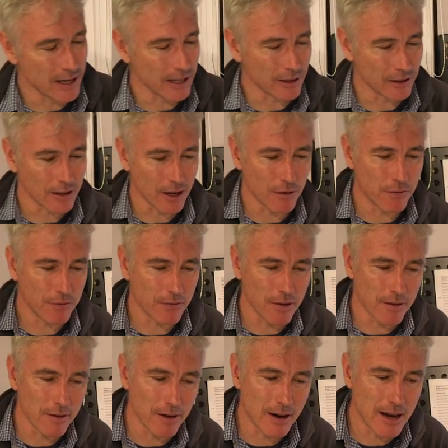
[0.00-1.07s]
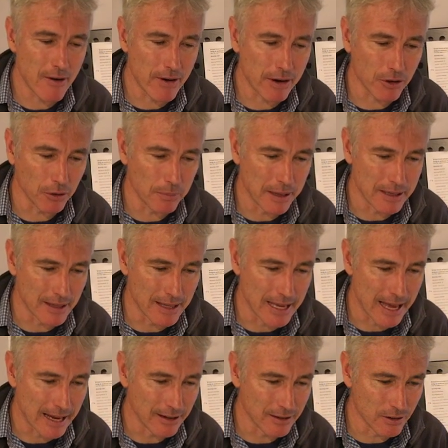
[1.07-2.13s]
little kind of lyrical bit at the
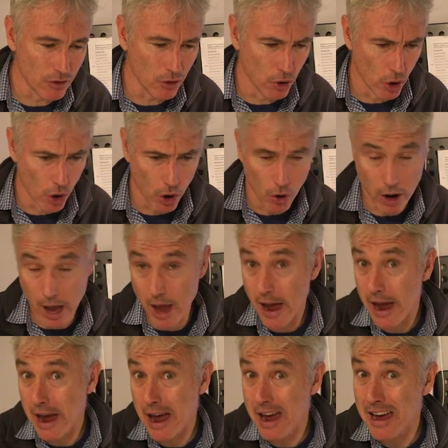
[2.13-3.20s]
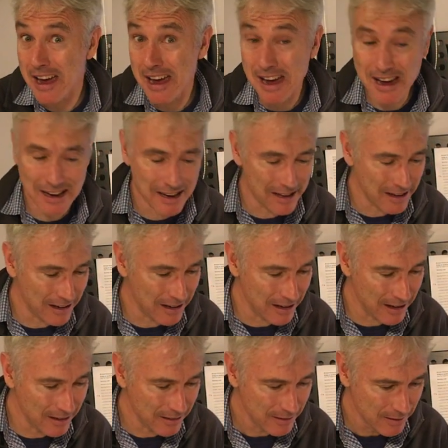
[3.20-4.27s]
end.
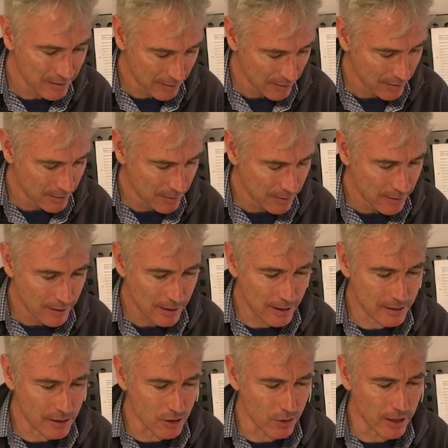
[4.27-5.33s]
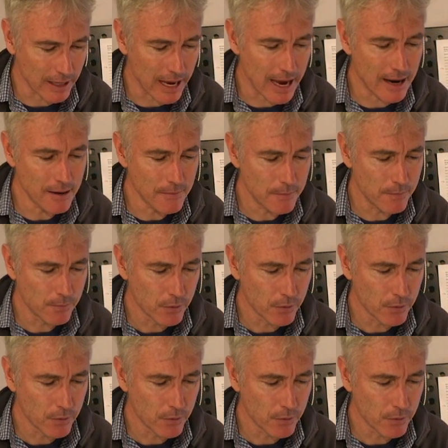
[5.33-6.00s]
Noël. Listen to it again.